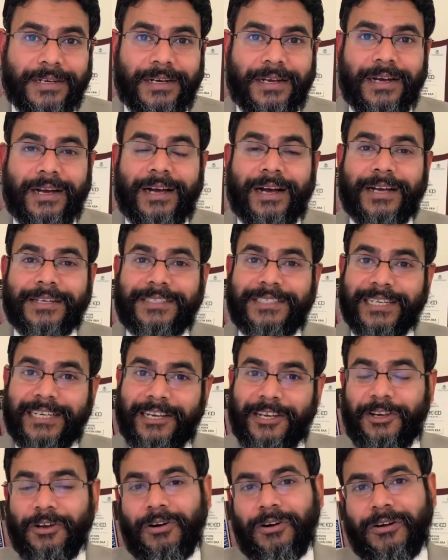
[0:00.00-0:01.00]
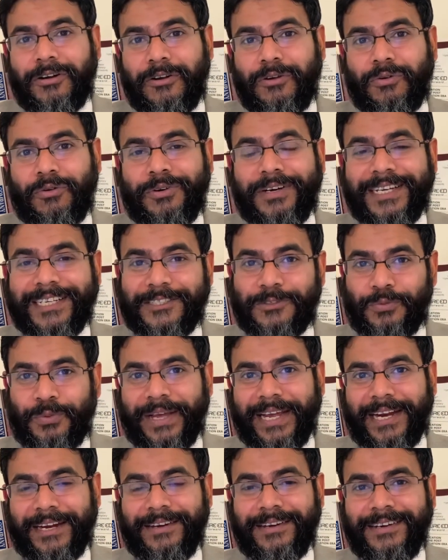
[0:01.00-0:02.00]
A secured loan is
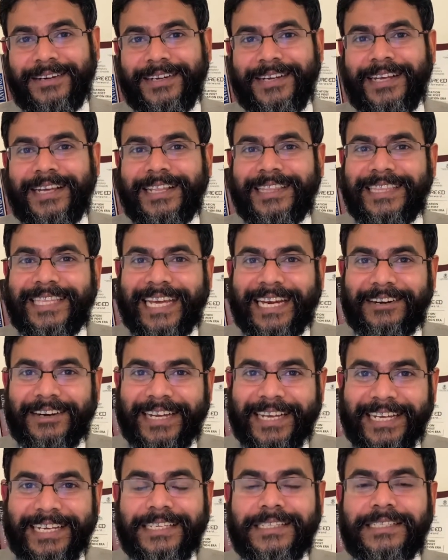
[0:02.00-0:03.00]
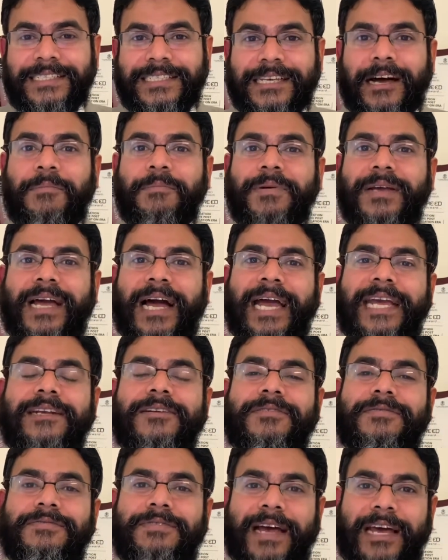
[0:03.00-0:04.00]
where there is some kind
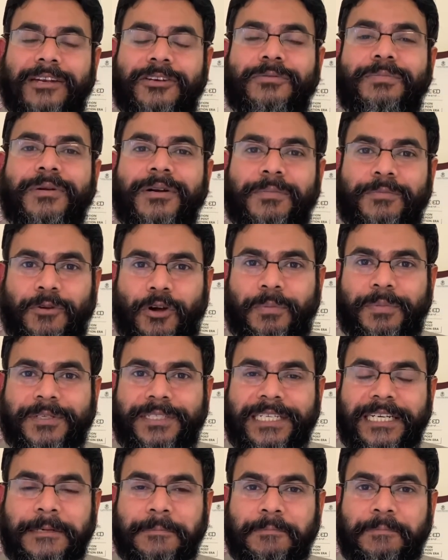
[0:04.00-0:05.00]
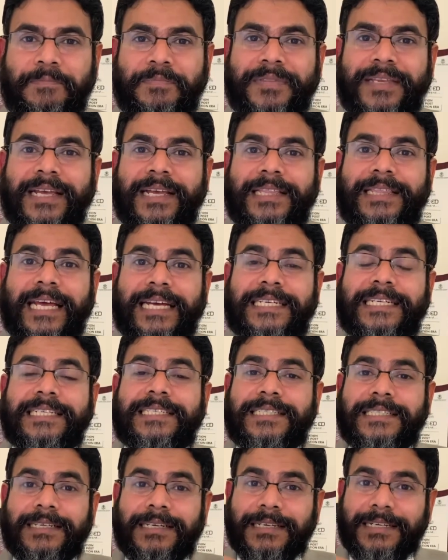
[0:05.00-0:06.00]
of valuable property that
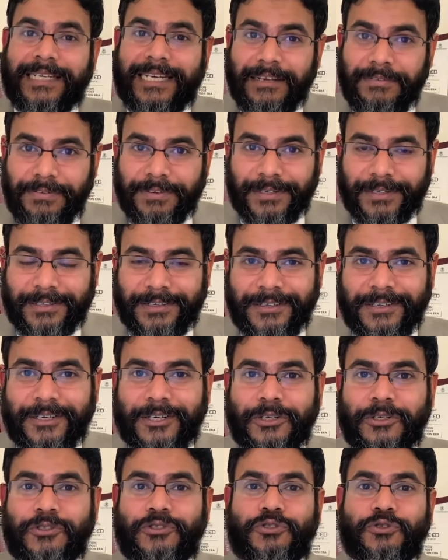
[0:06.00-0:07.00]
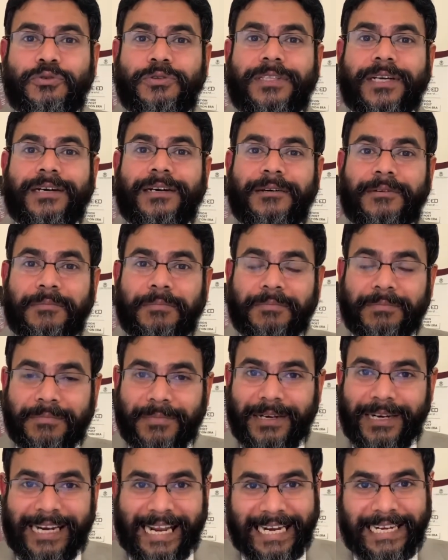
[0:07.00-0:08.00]
is given to the
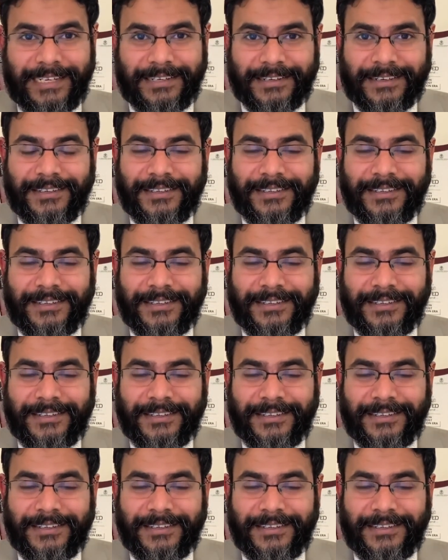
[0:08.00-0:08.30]
lender